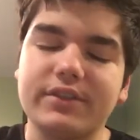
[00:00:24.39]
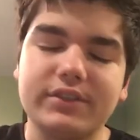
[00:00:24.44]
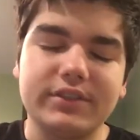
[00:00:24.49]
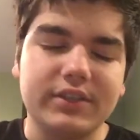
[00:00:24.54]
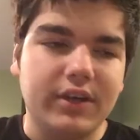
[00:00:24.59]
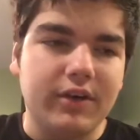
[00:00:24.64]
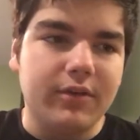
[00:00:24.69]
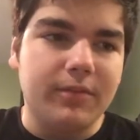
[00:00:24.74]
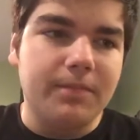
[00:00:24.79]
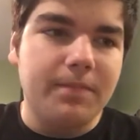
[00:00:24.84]

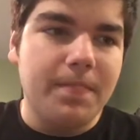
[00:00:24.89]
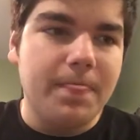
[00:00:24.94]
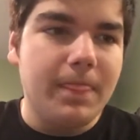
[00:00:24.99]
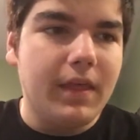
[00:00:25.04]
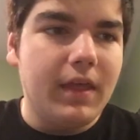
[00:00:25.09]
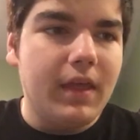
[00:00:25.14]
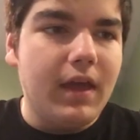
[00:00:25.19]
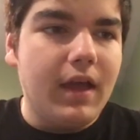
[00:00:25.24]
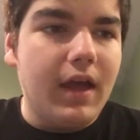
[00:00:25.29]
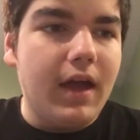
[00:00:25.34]
So
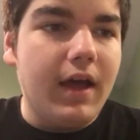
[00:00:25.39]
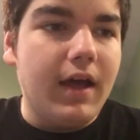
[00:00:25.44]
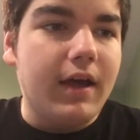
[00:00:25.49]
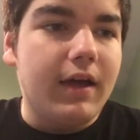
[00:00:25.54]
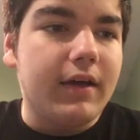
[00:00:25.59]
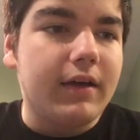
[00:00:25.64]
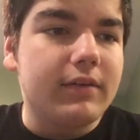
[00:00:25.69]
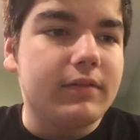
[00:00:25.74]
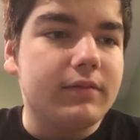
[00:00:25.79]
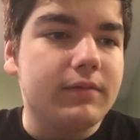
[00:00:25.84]

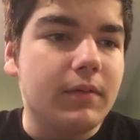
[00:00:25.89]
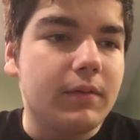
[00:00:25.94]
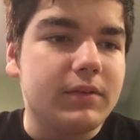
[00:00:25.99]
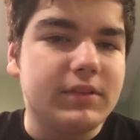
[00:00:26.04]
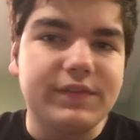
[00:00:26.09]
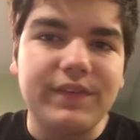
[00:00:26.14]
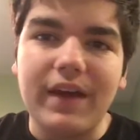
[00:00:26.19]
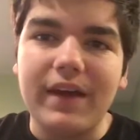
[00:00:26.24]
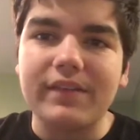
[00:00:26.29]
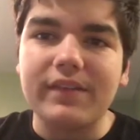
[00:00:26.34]
I
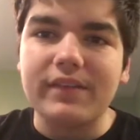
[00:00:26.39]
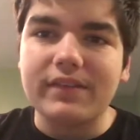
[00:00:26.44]
found